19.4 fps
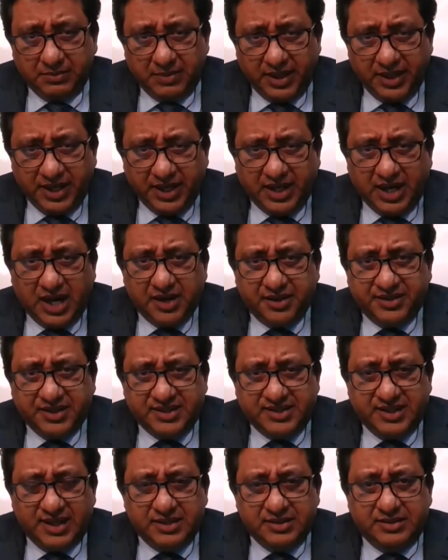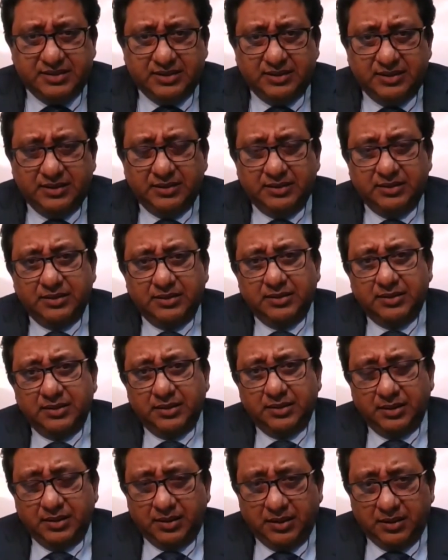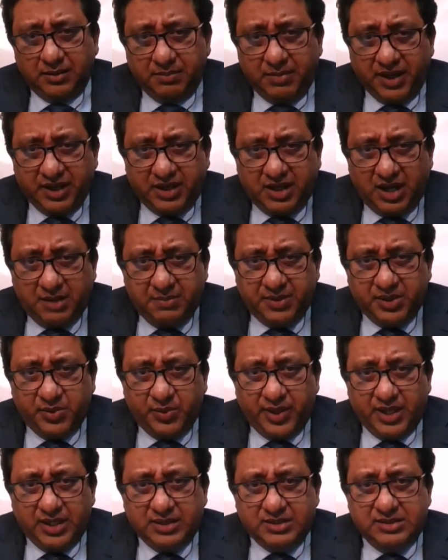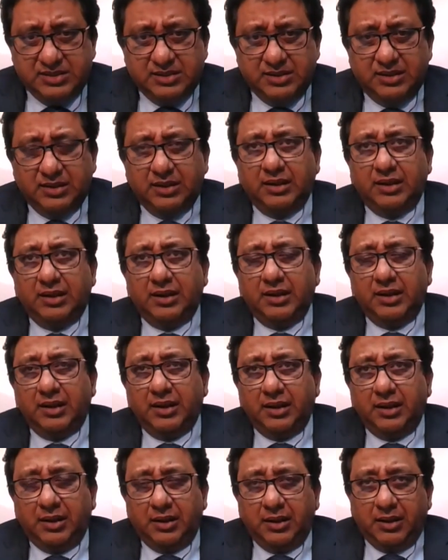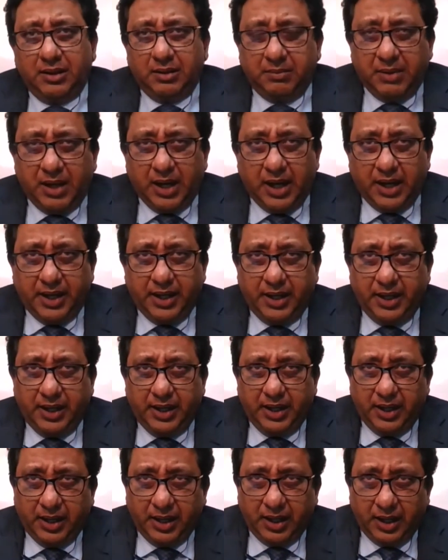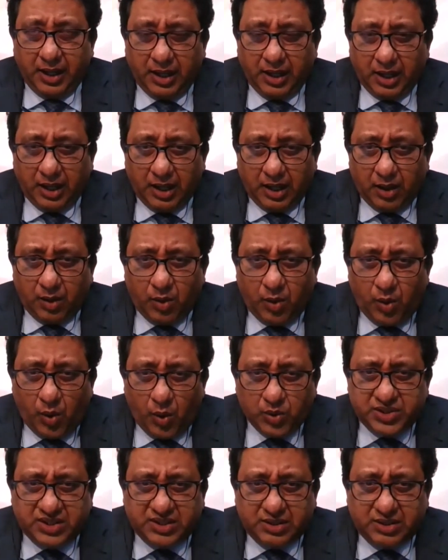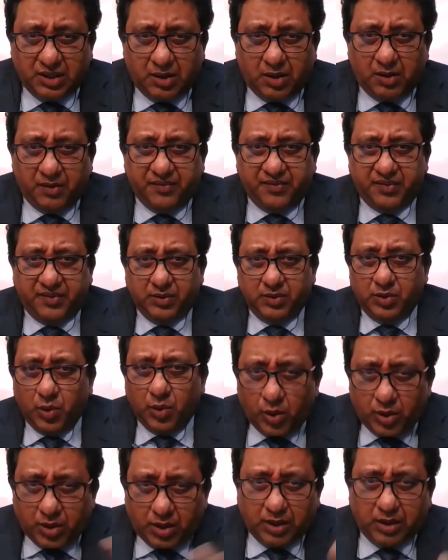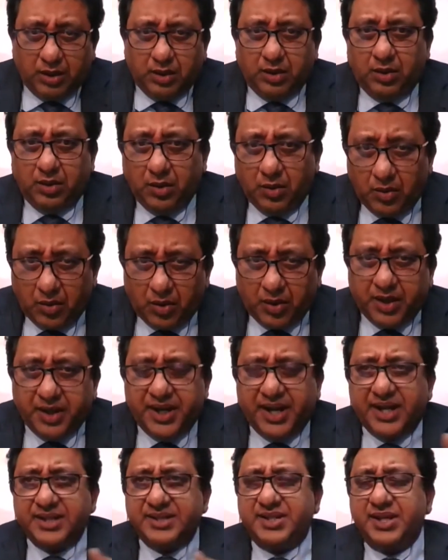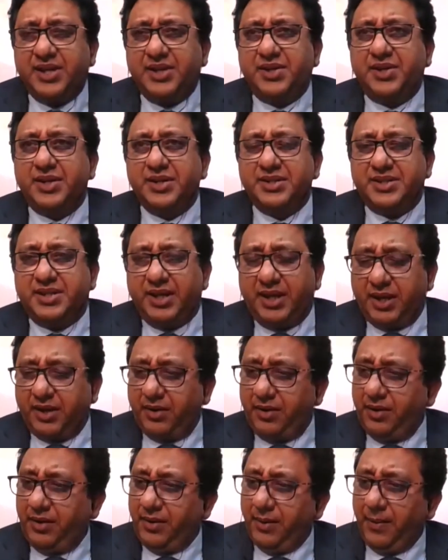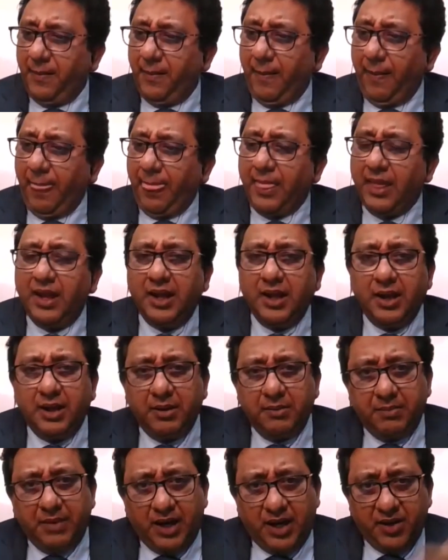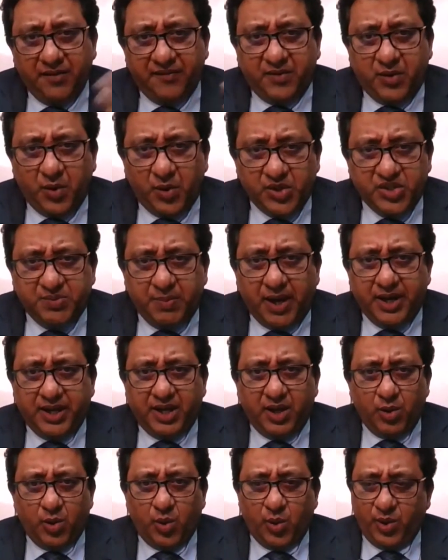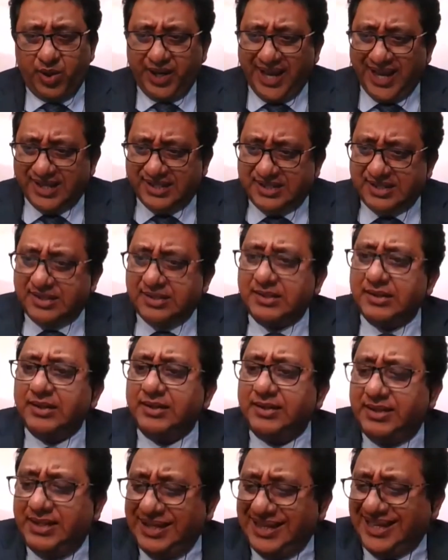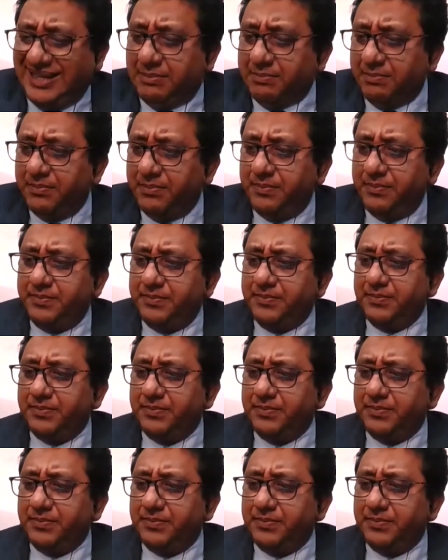by the Carter Center, by Commonwealth, by a host of local organizations here, and of course by the OAS team.